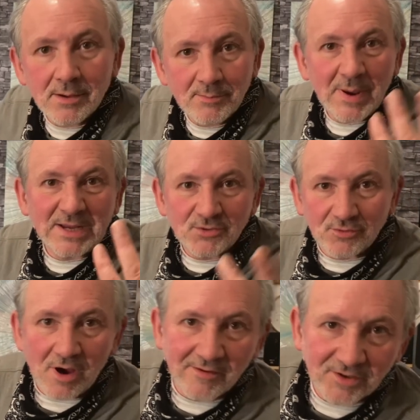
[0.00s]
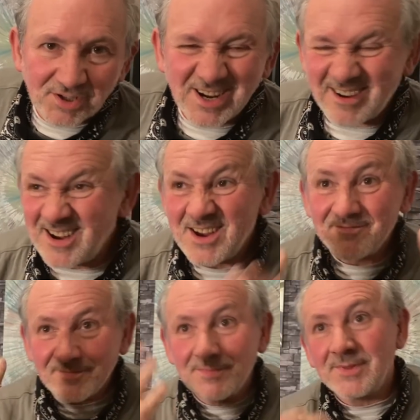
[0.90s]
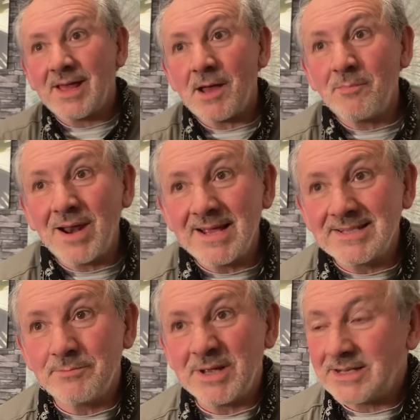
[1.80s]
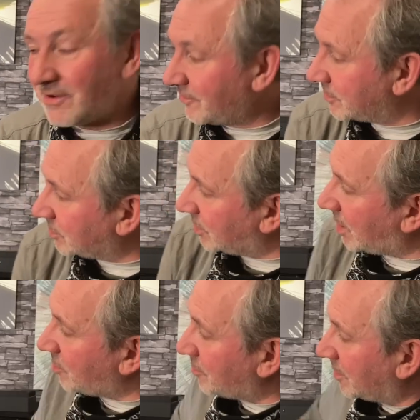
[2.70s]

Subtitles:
bass drivers, you know, that plays a big difference, you know.